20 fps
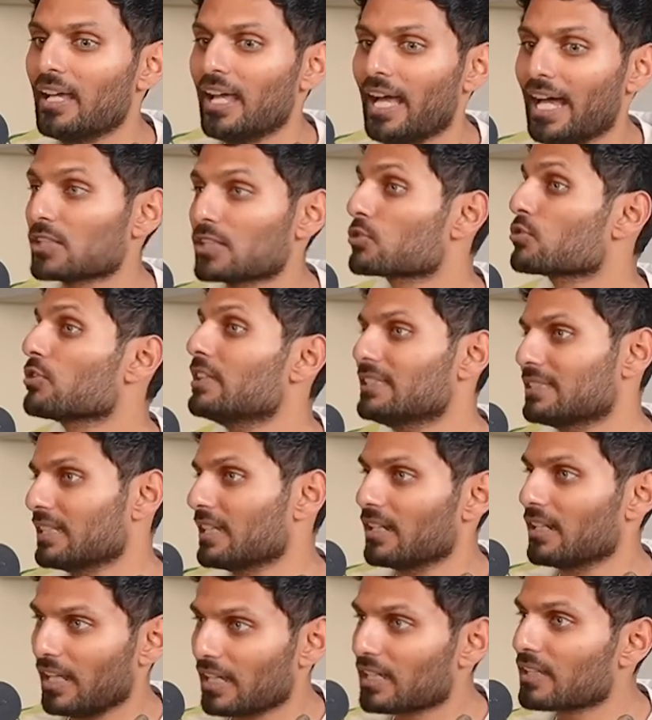and
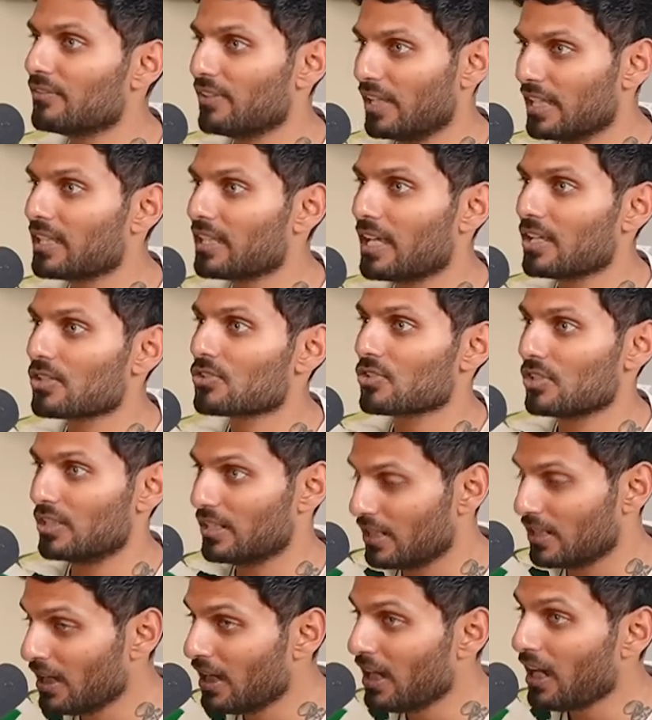treating it like a
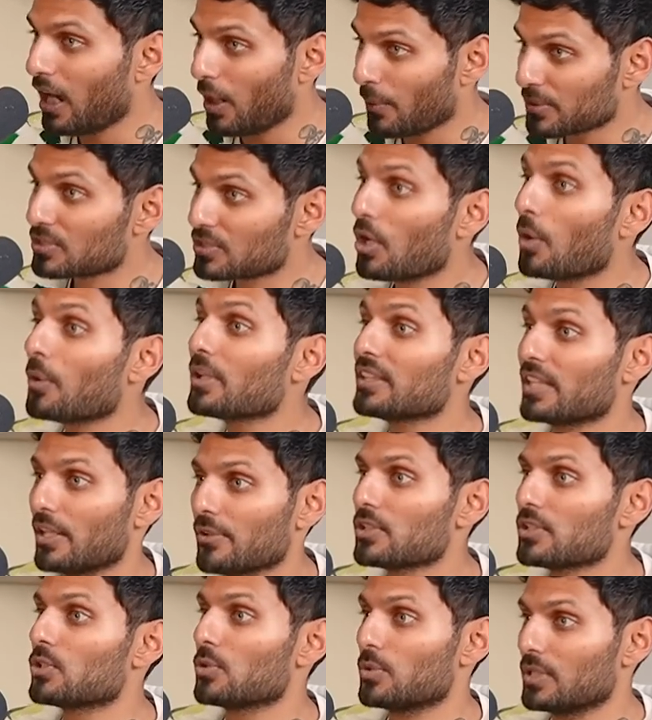vacation. I was going
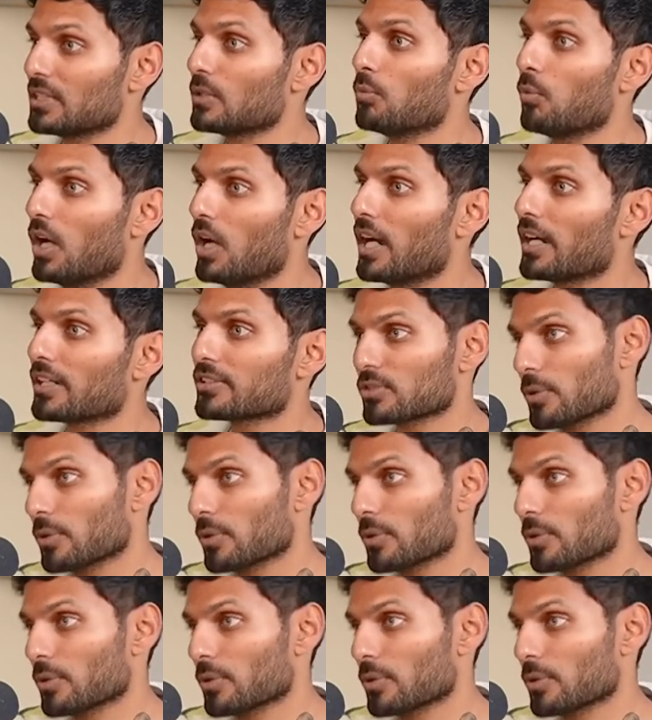there and doing the work.